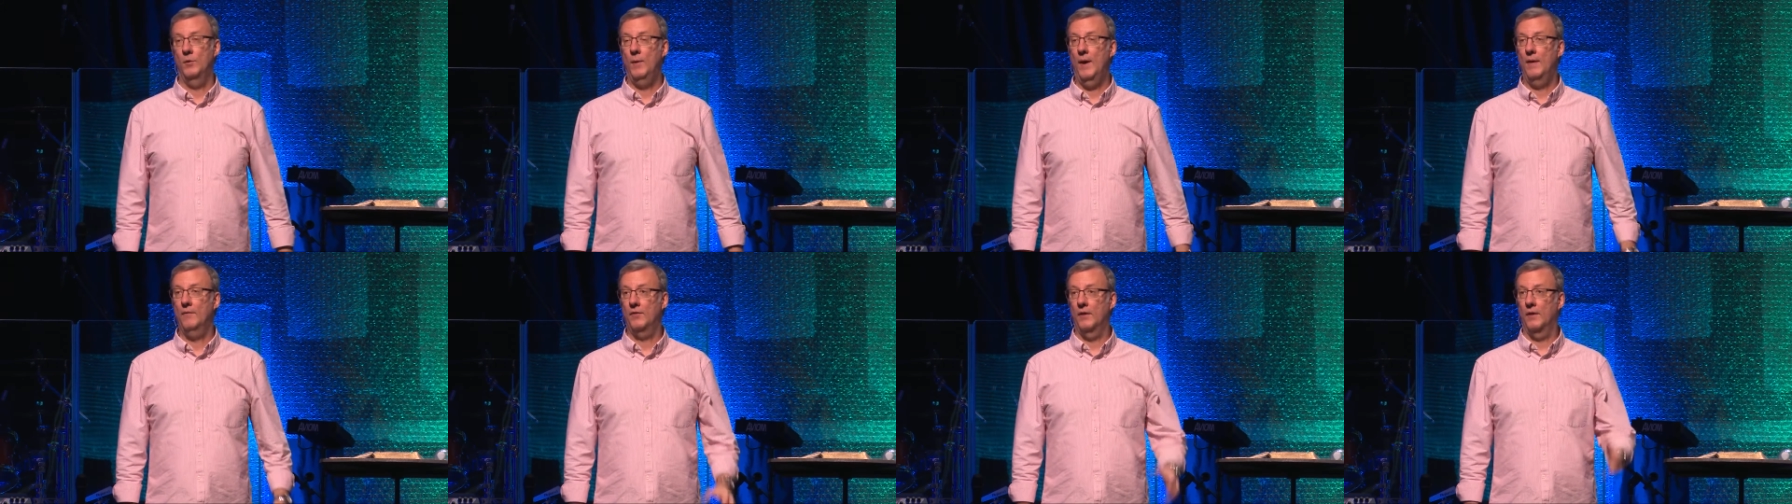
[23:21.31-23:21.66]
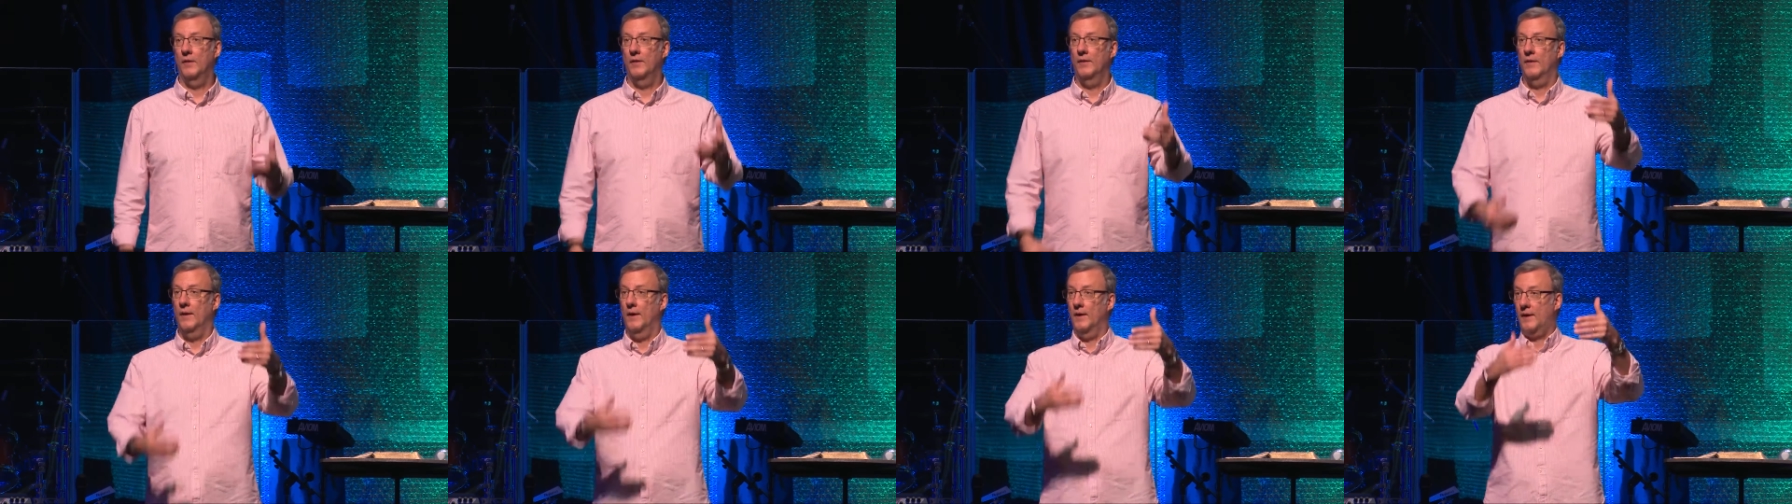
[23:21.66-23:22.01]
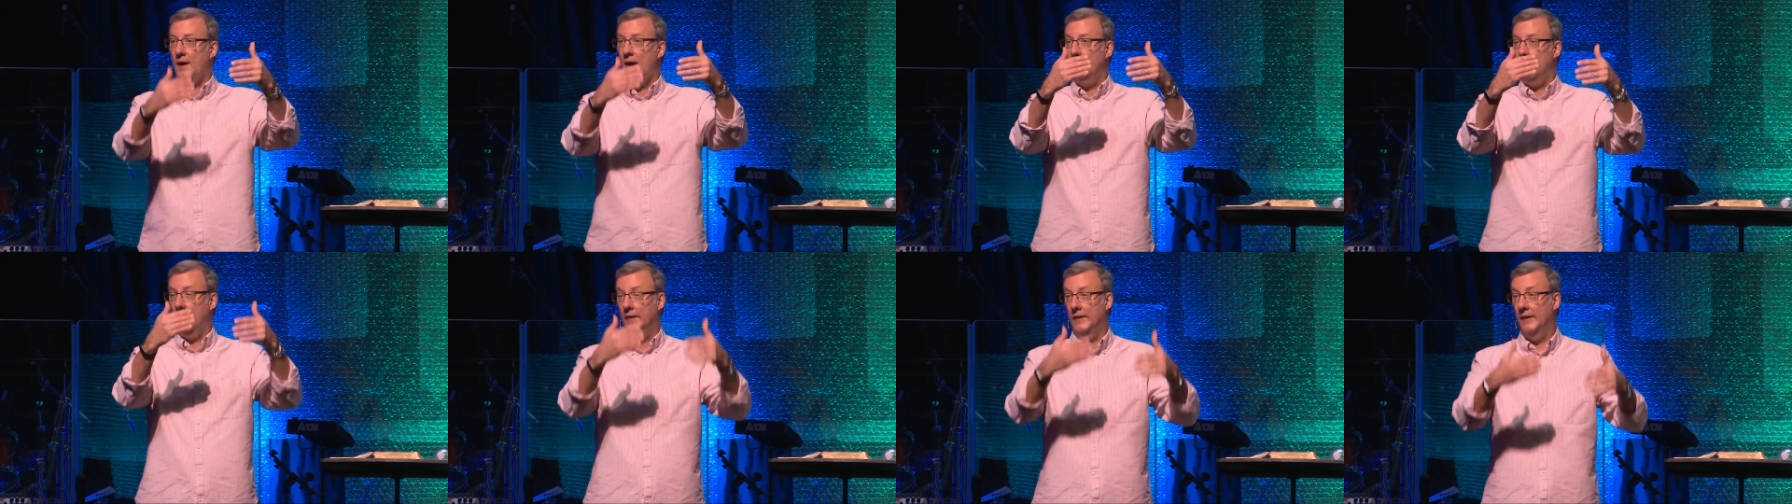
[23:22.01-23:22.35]
We have a, a,
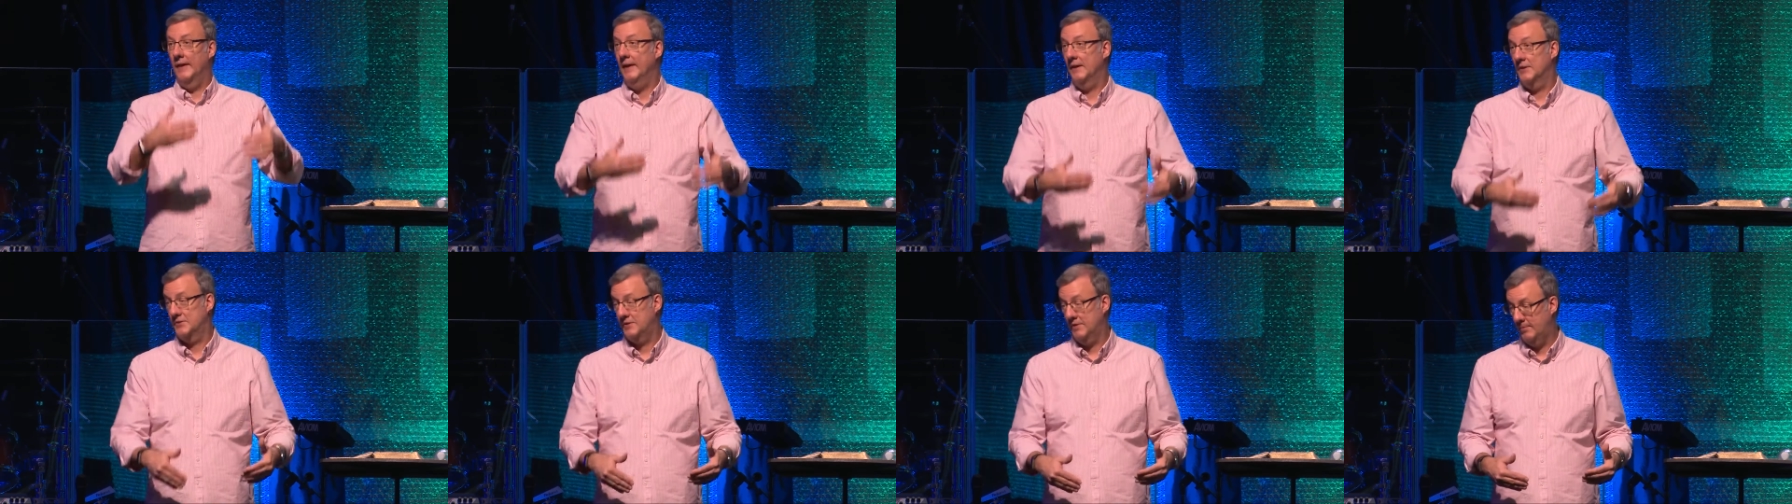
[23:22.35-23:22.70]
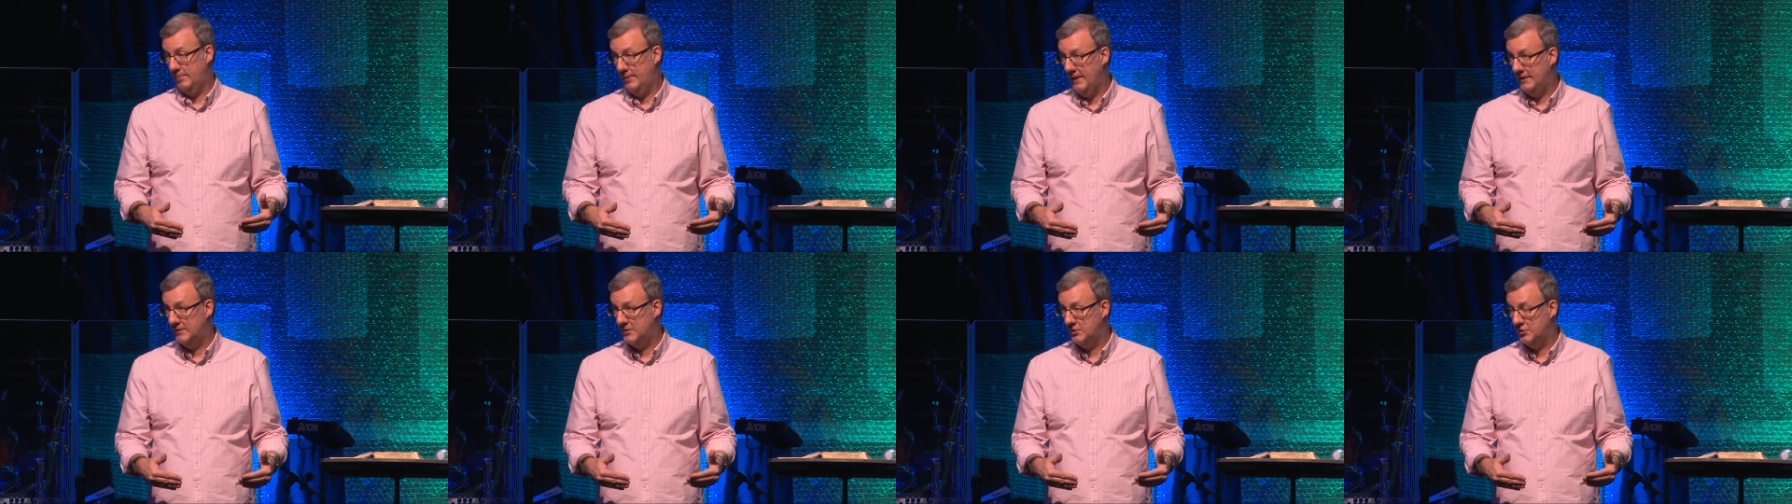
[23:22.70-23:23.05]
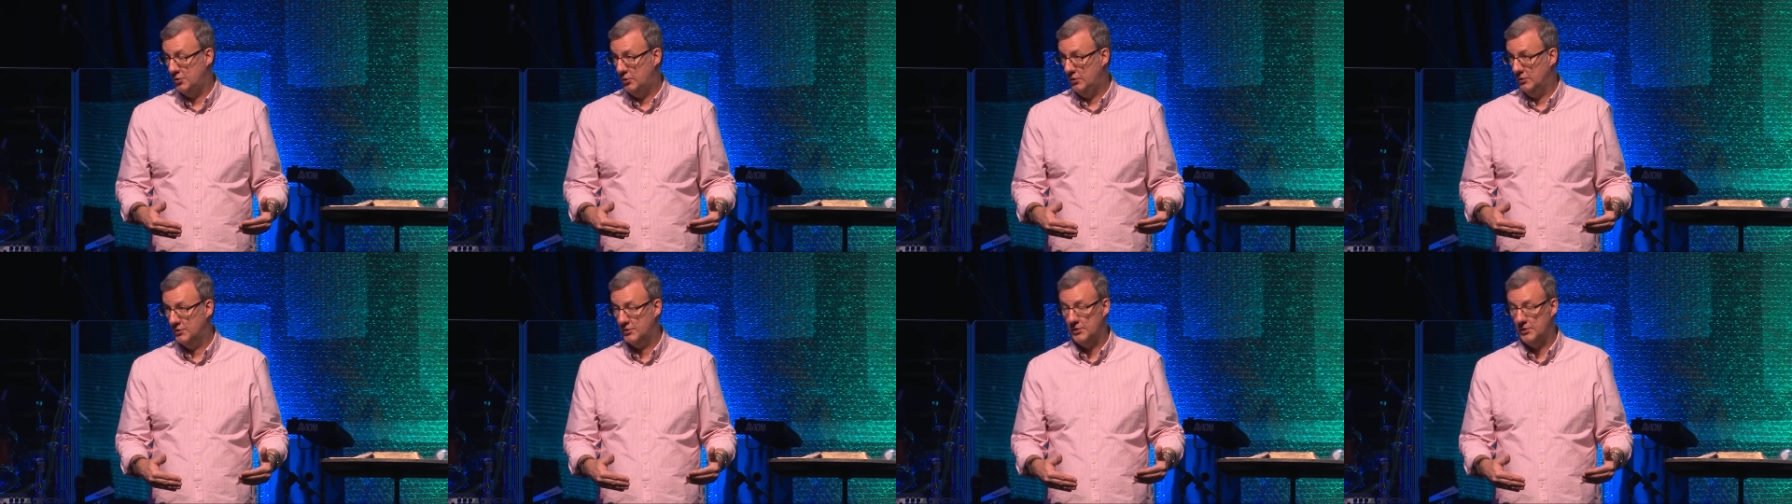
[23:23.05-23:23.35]
kind of a list of places you can